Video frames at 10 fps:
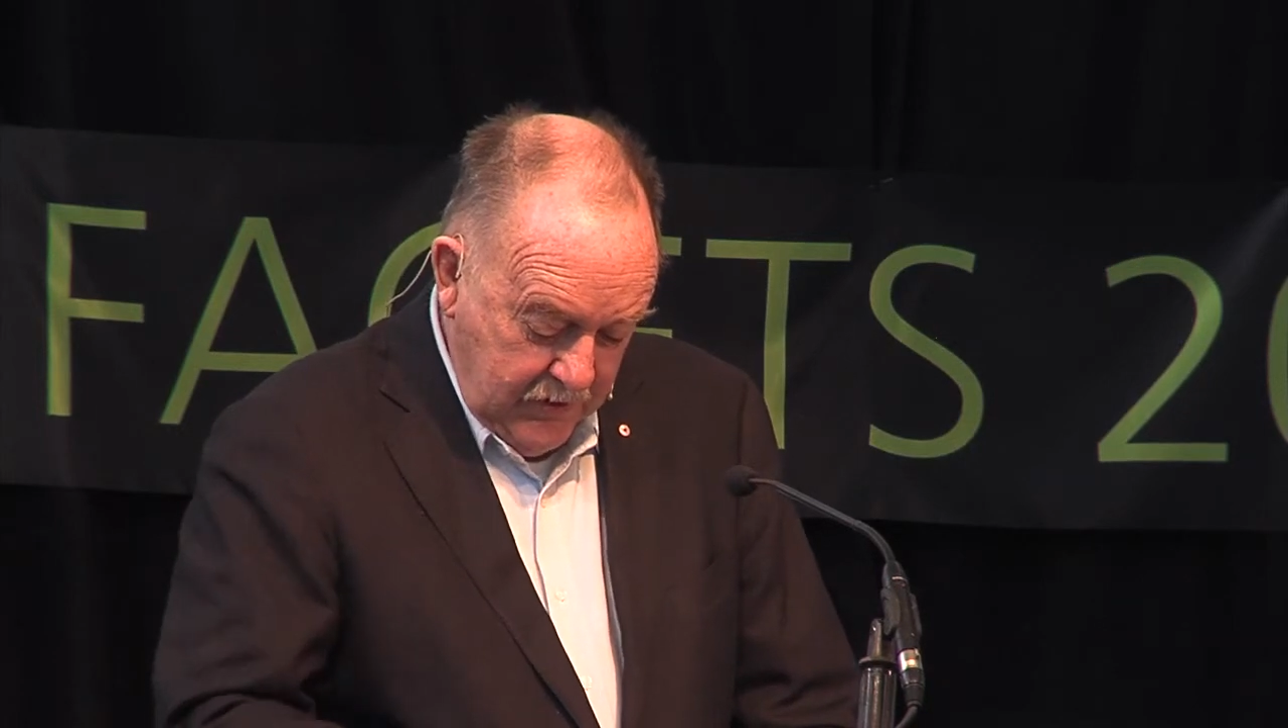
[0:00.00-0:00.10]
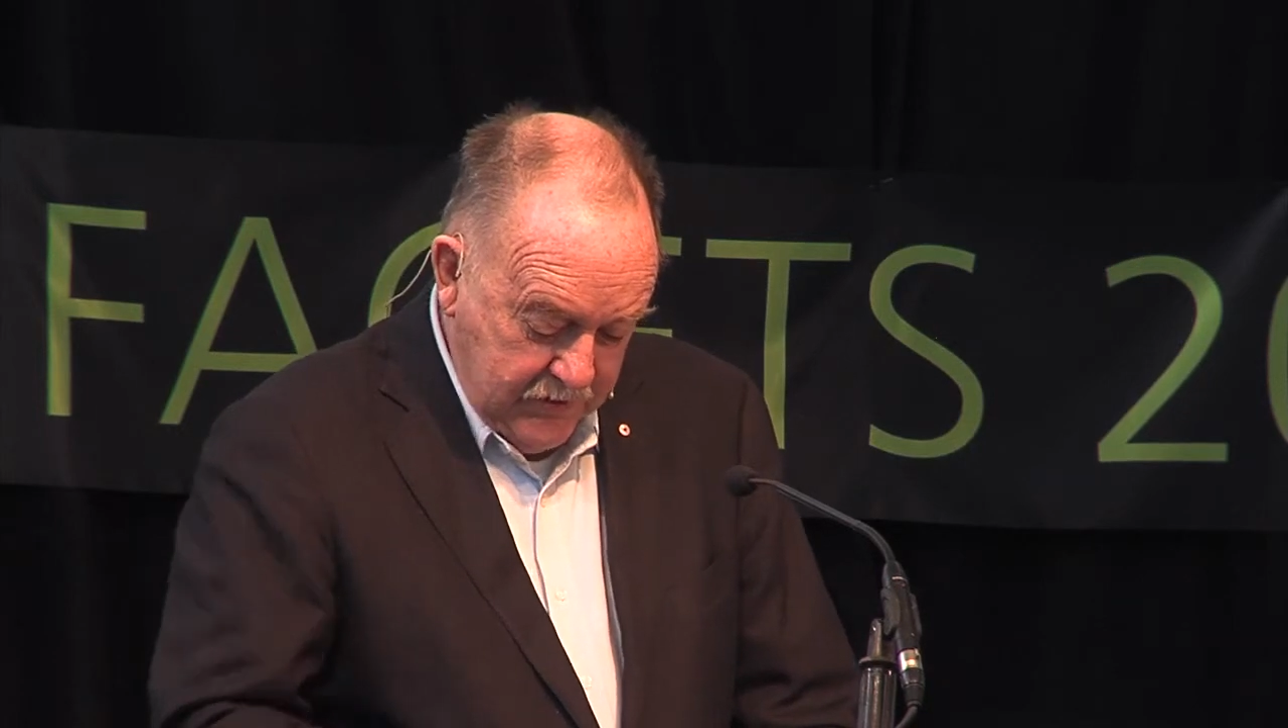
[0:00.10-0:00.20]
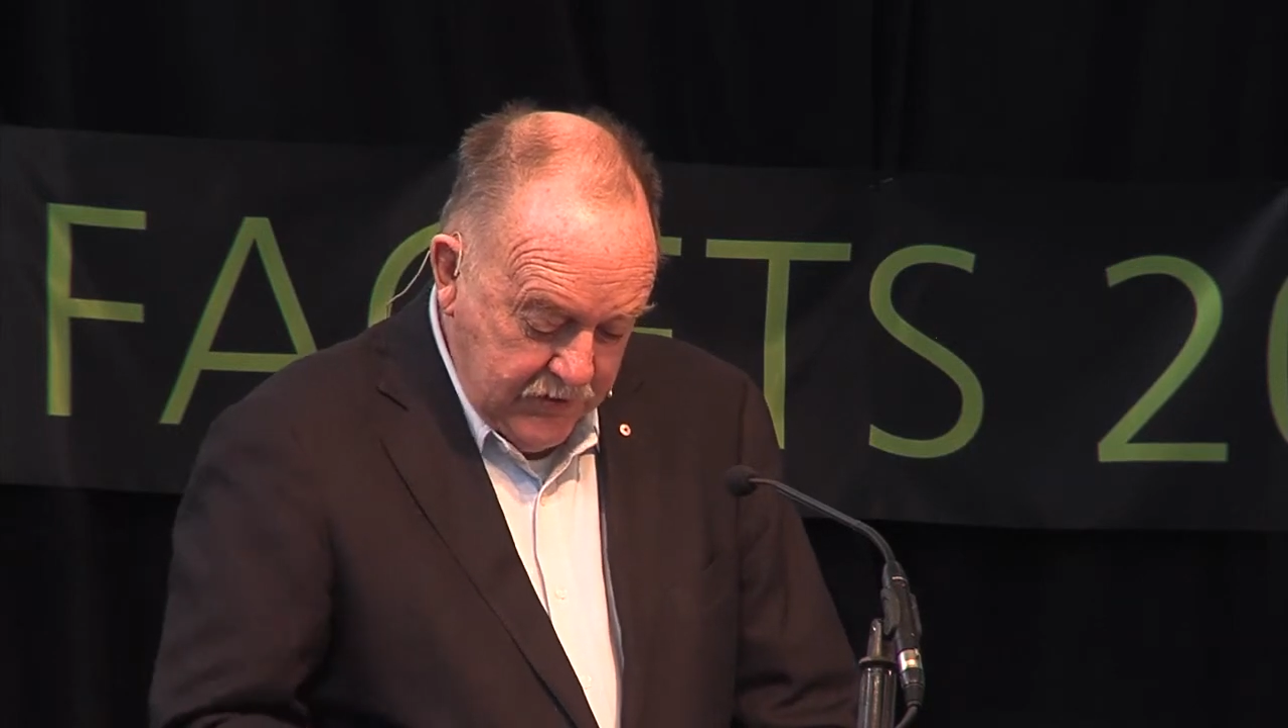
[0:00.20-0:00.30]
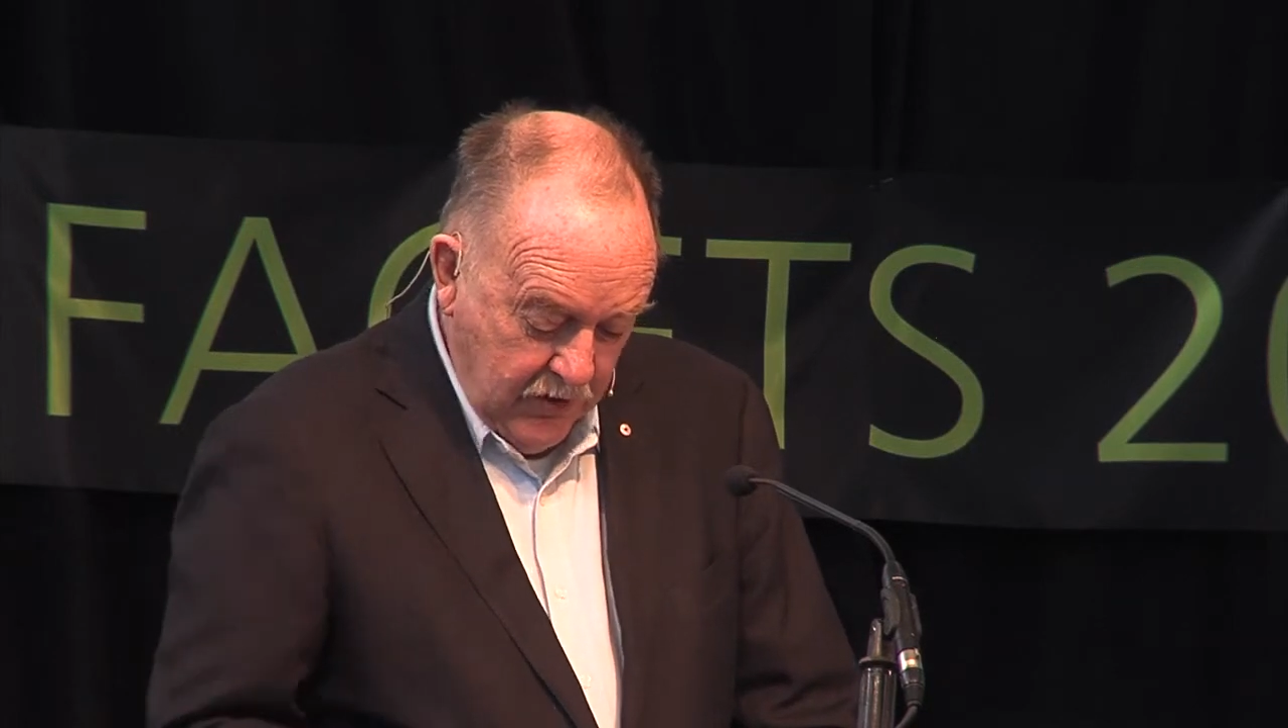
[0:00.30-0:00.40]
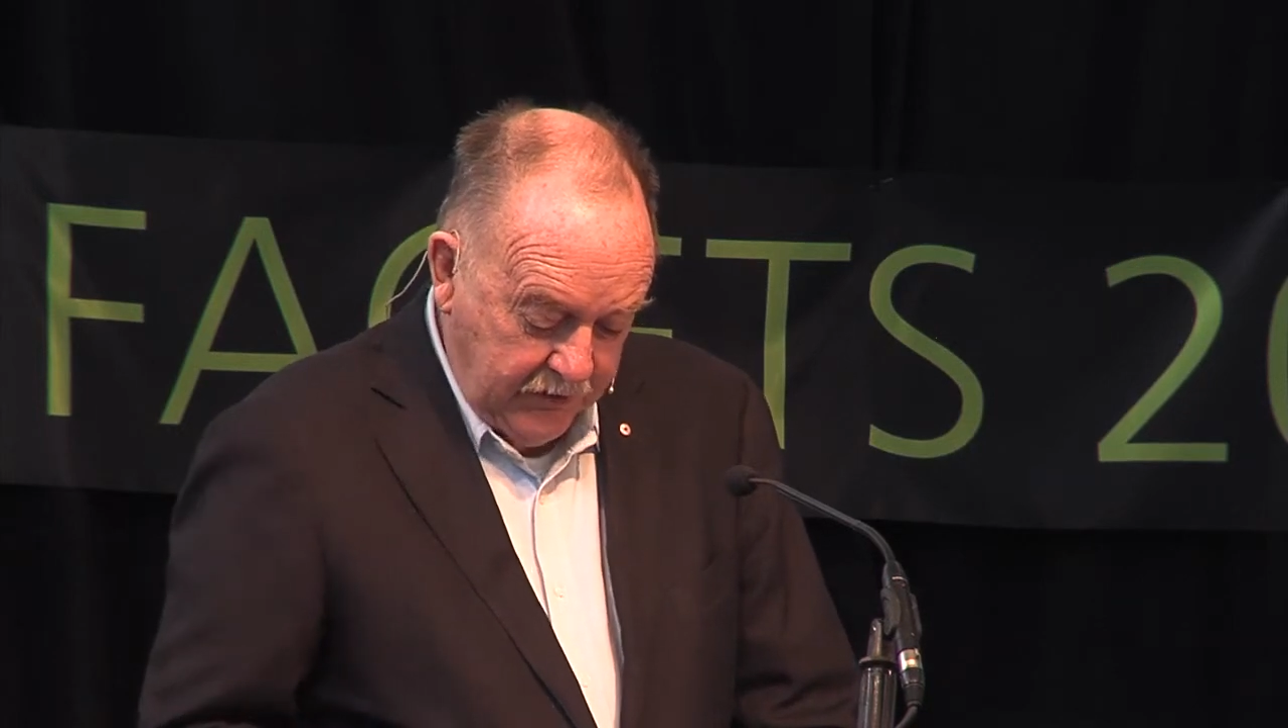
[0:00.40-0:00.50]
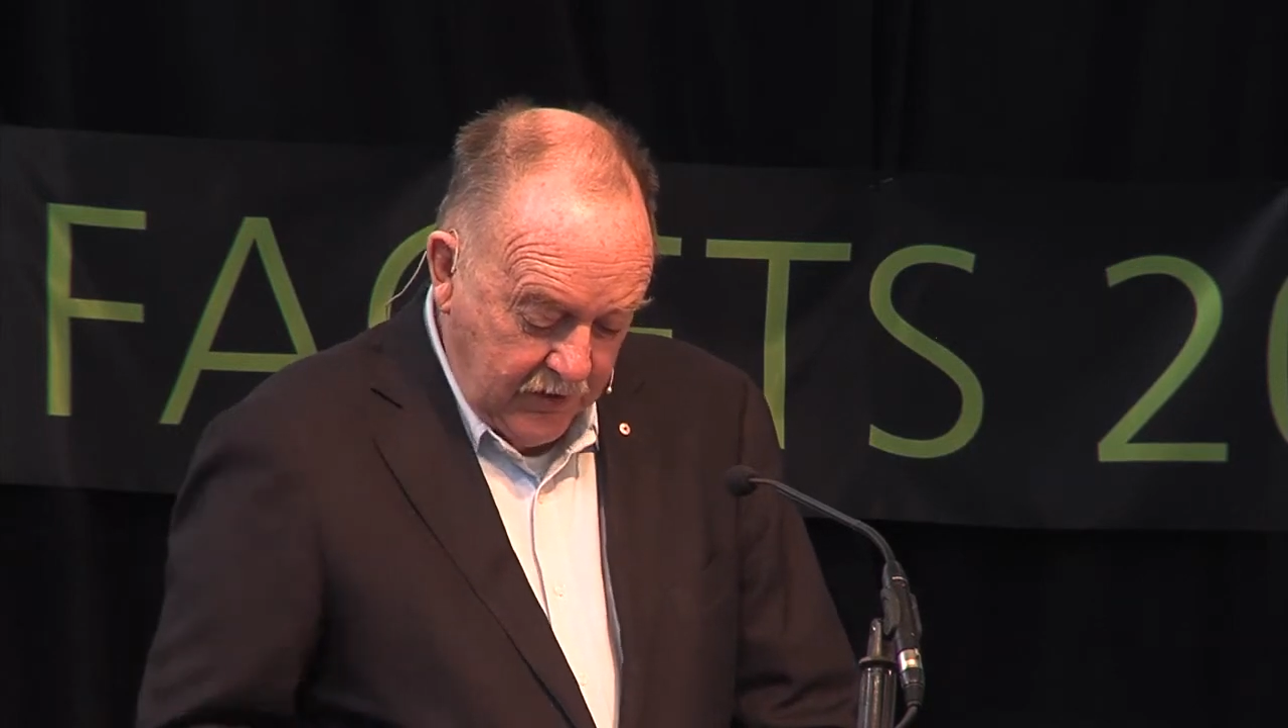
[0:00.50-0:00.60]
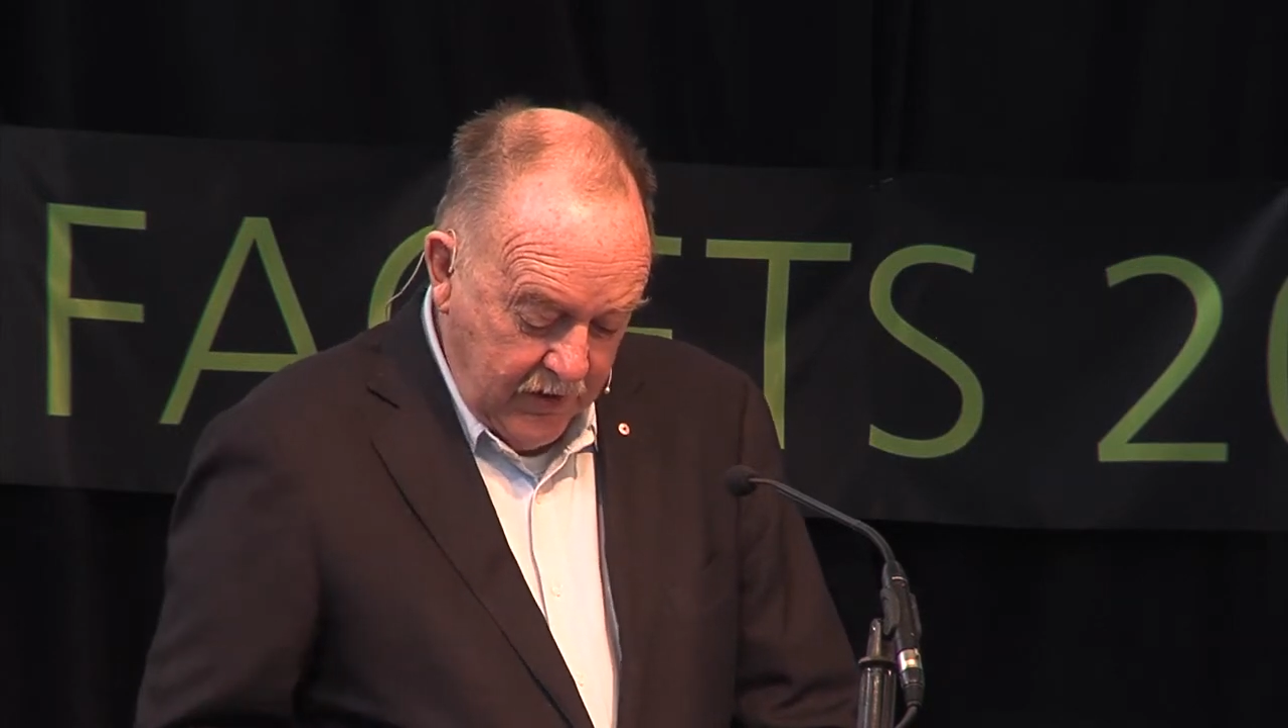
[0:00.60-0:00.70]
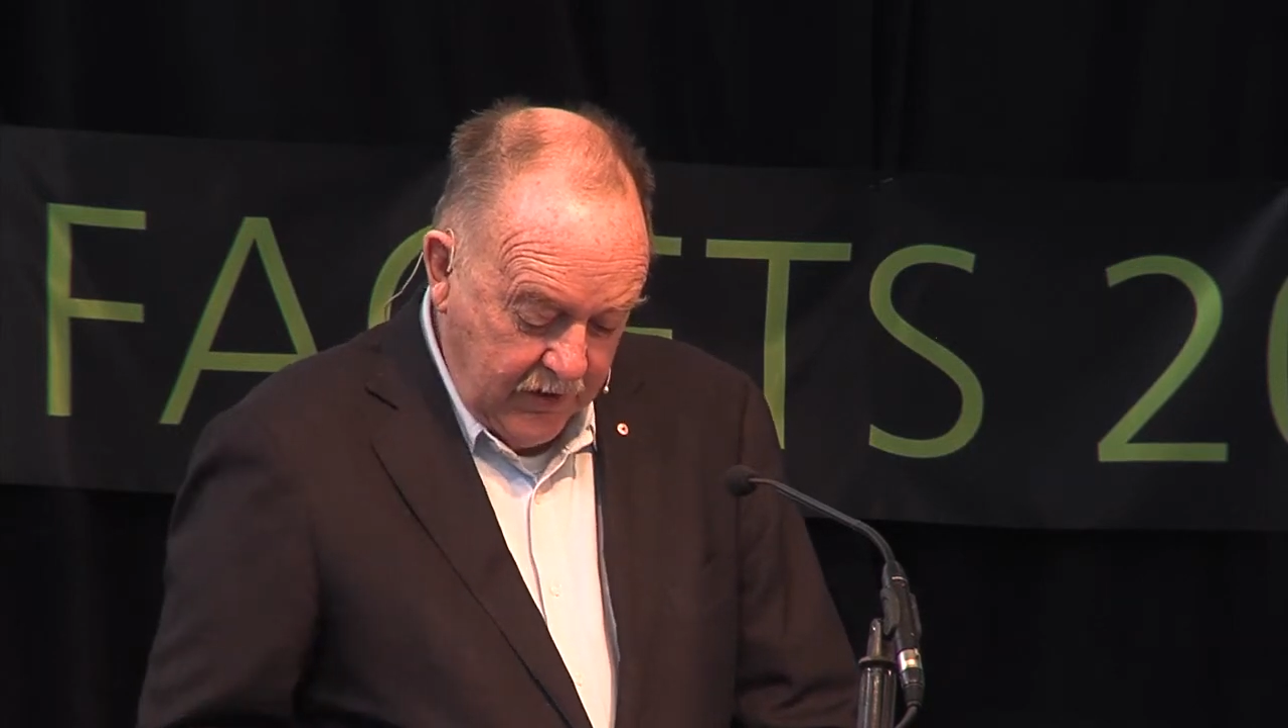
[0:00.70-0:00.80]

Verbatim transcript: is not going